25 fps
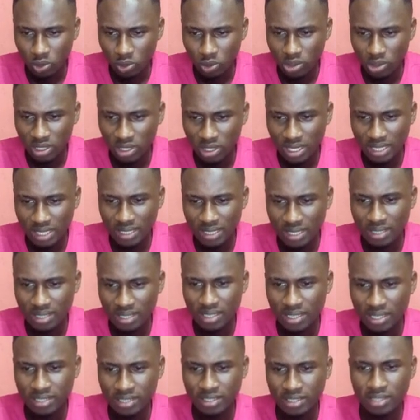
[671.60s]
did I
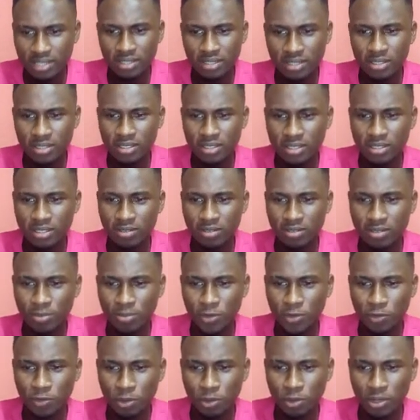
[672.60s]
get that settings
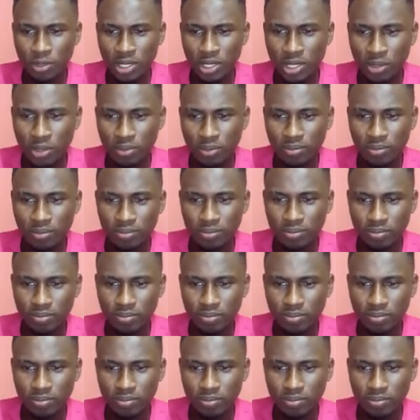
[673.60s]
before now?